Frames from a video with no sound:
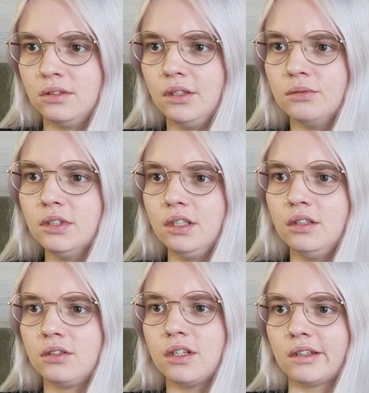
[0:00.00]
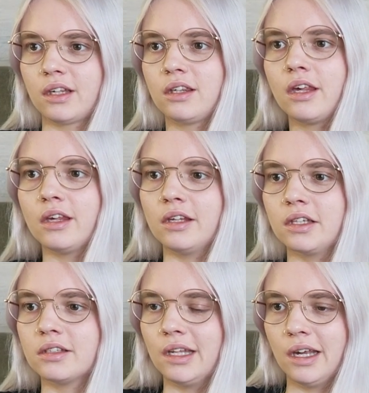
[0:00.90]
He really looks like a
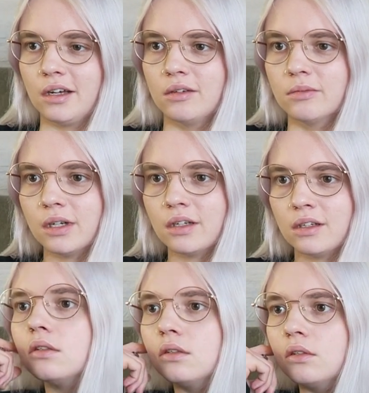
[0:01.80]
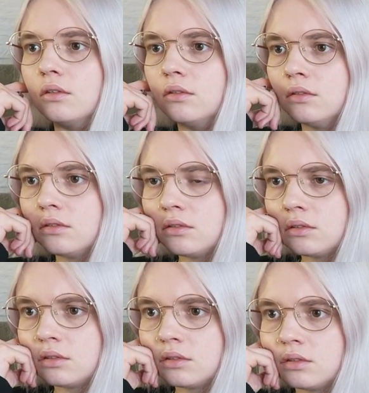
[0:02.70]
kid. Damn. Oh.
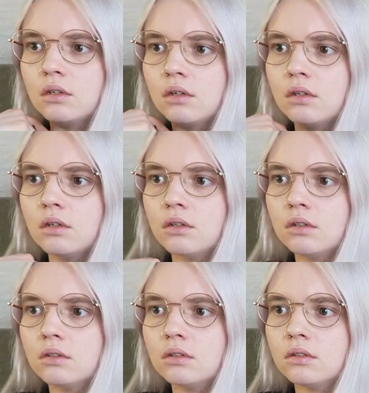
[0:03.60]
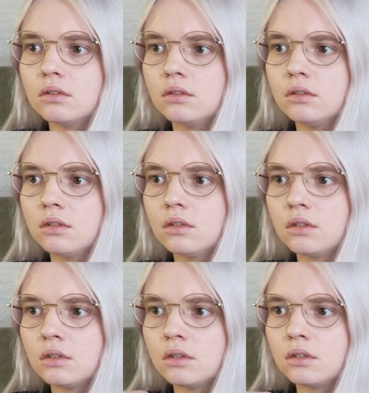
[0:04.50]
Oh.
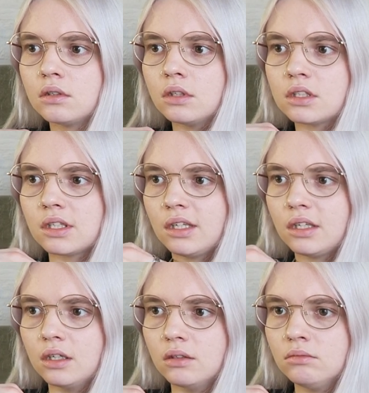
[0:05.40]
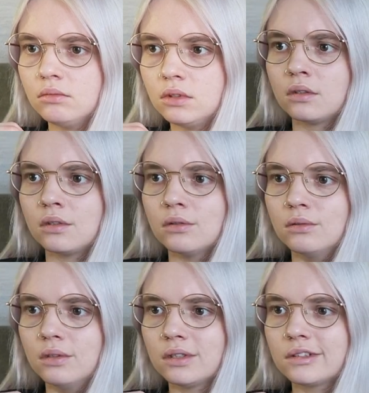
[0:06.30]
Is that him?
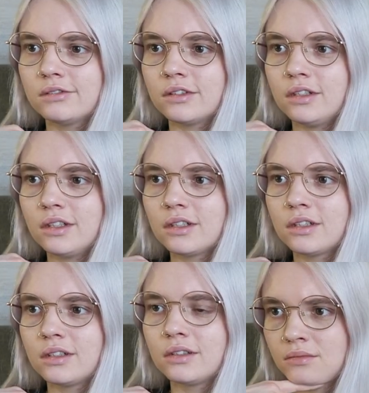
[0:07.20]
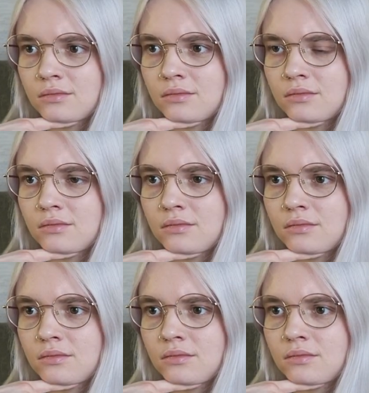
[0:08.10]
What the fuck? I didn't expect to
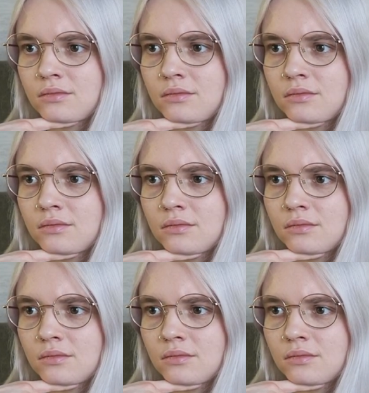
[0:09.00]
see you no more.